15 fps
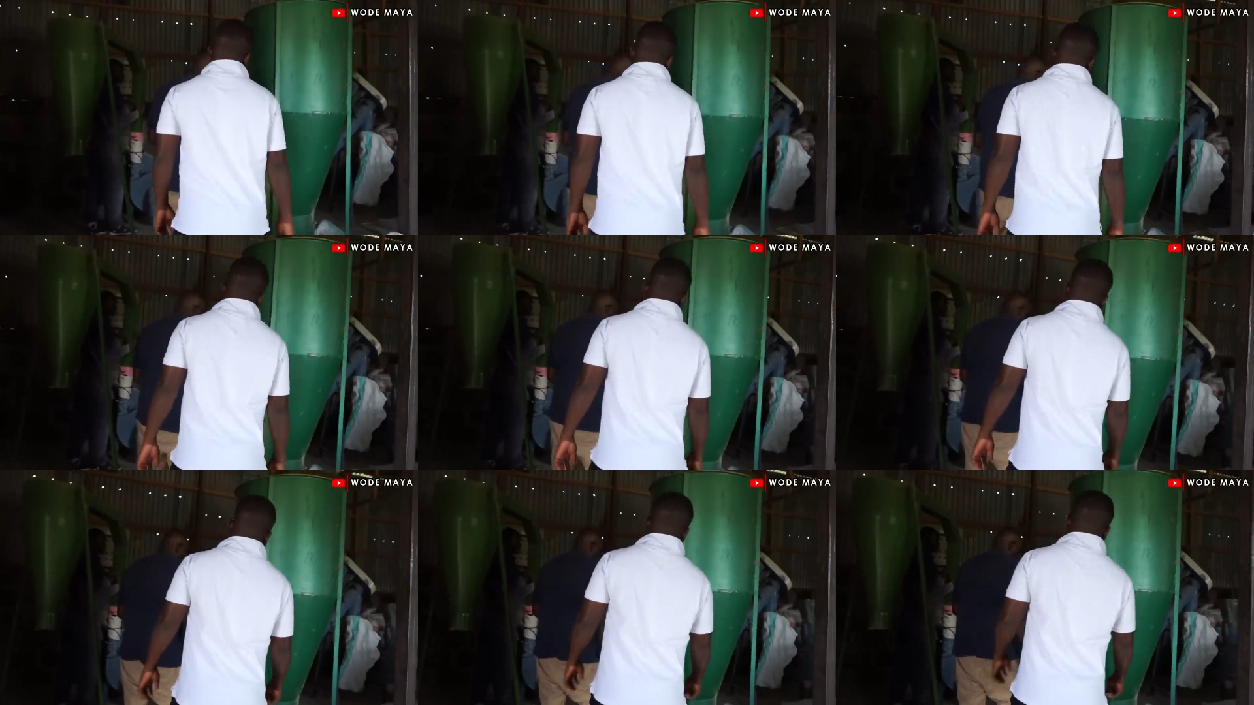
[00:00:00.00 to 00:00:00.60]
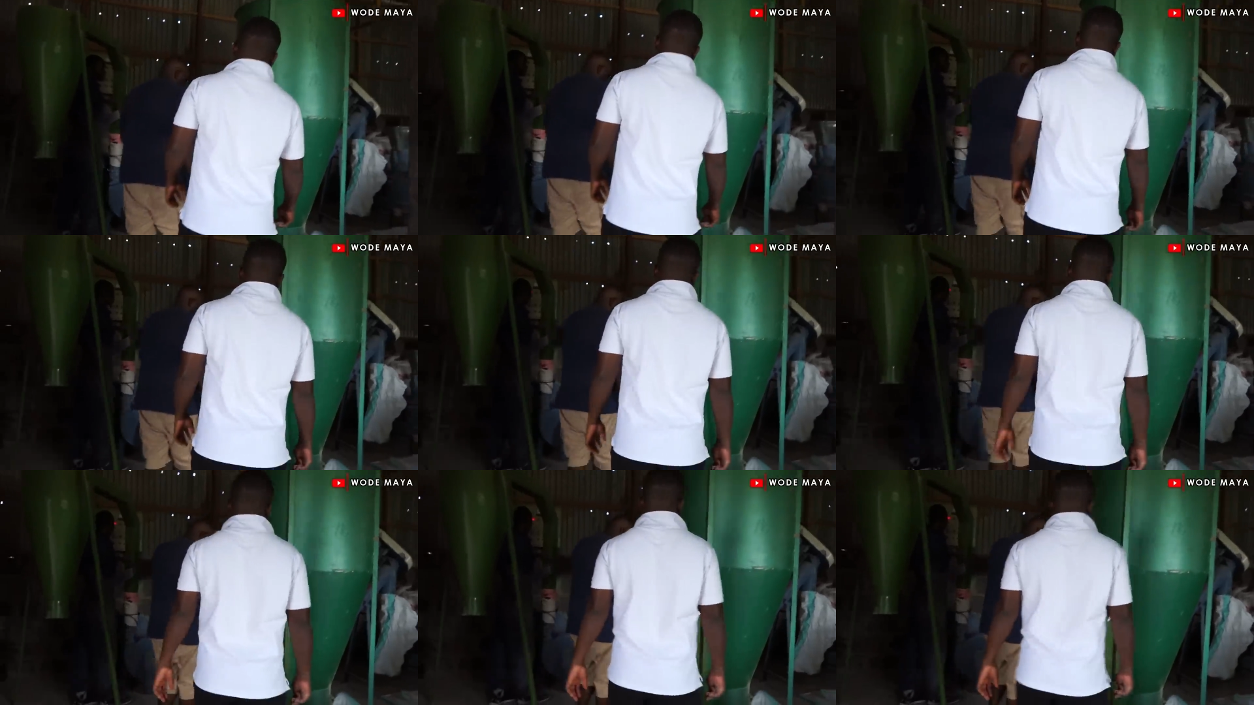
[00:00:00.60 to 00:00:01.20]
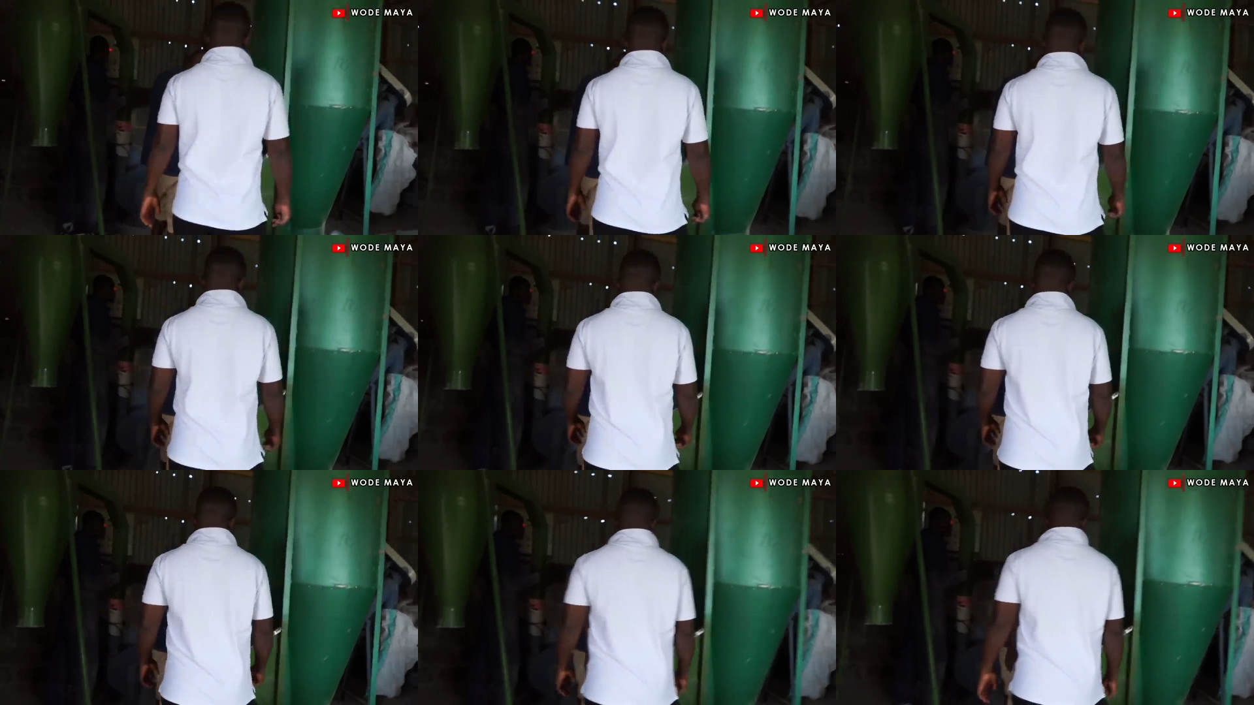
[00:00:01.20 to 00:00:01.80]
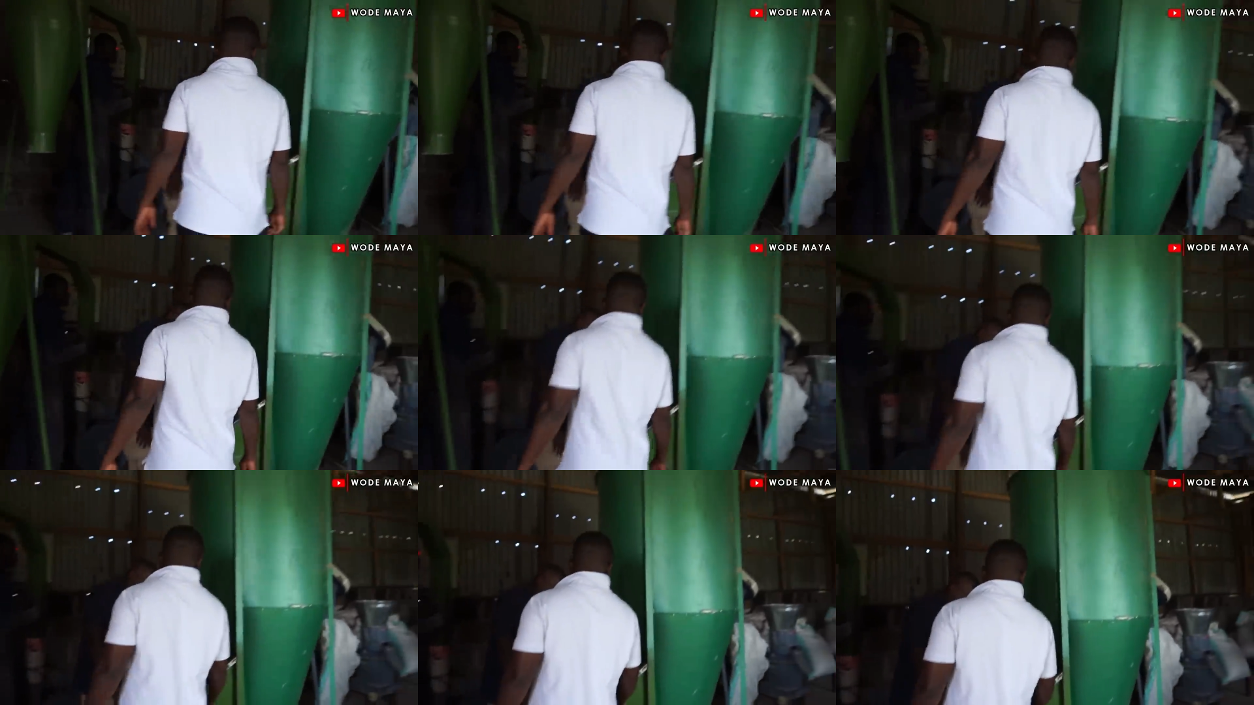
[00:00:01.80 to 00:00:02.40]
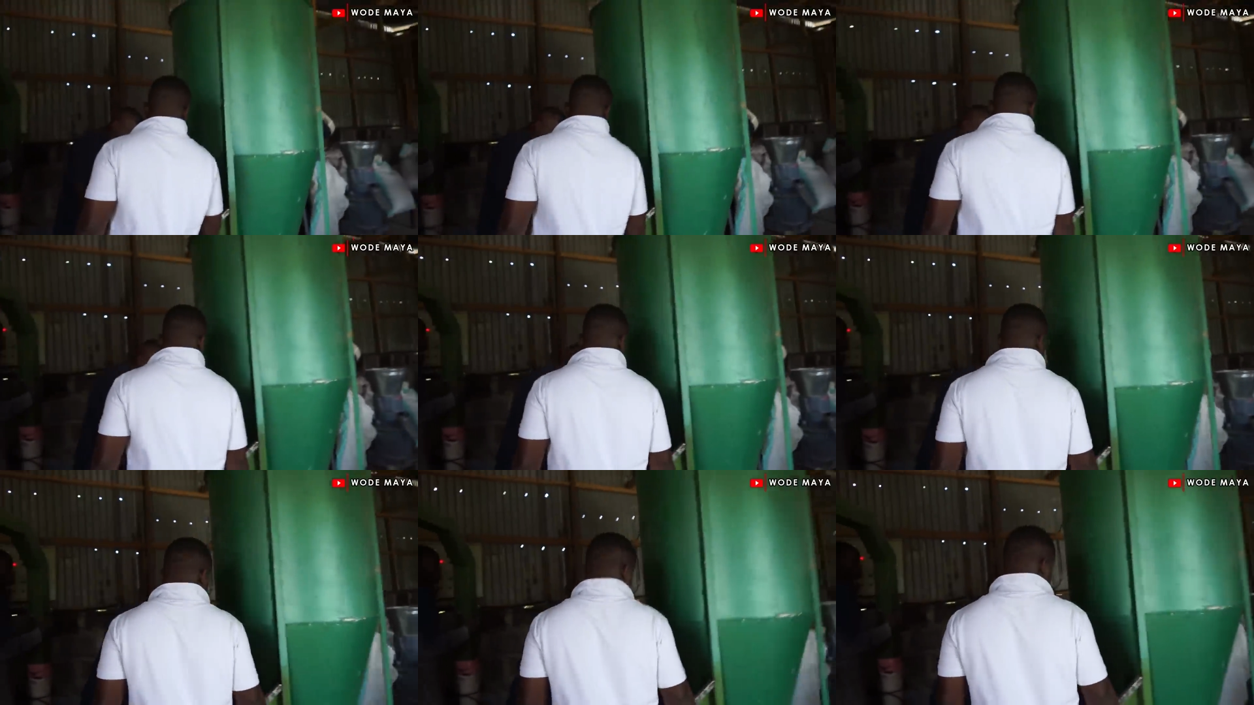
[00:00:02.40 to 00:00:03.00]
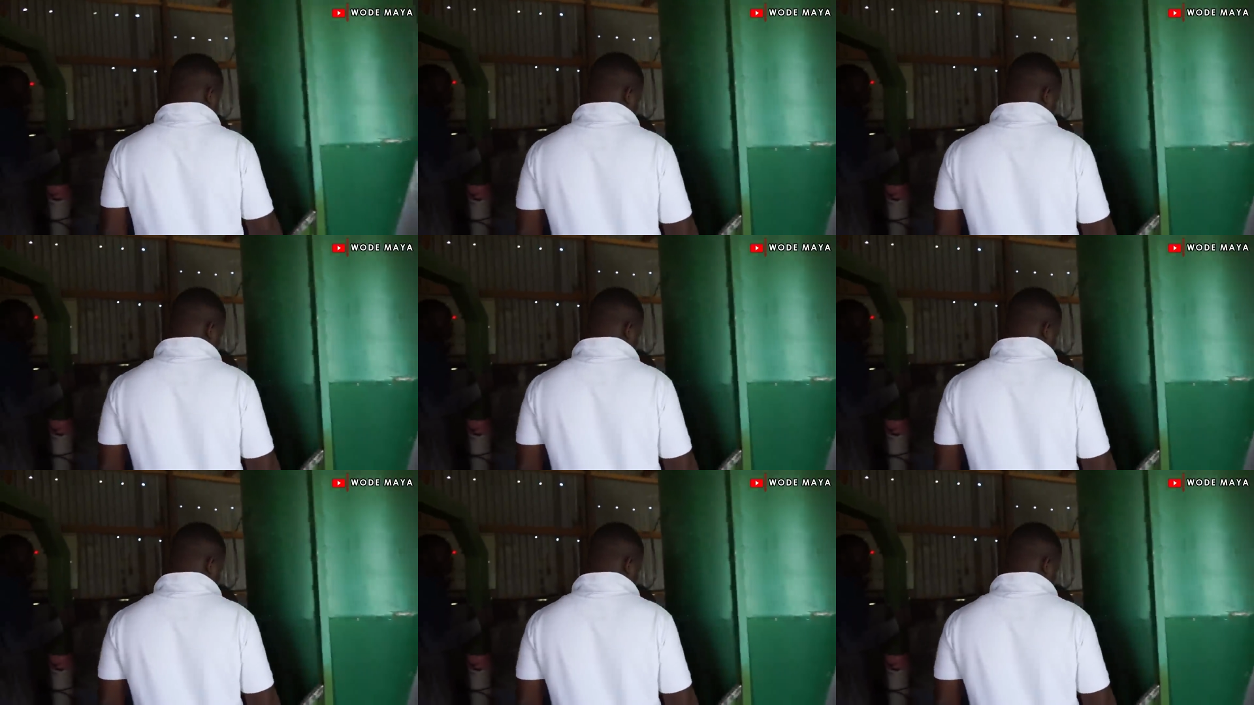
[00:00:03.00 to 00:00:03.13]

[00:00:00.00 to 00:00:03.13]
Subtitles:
[unreadable: no face in view]